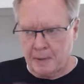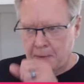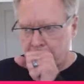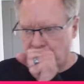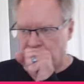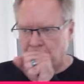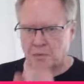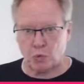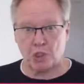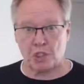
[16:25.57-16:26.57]

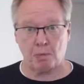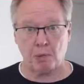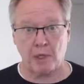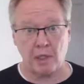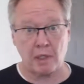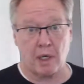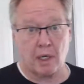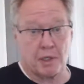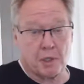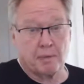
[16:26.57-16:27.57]
which is a pretty good college.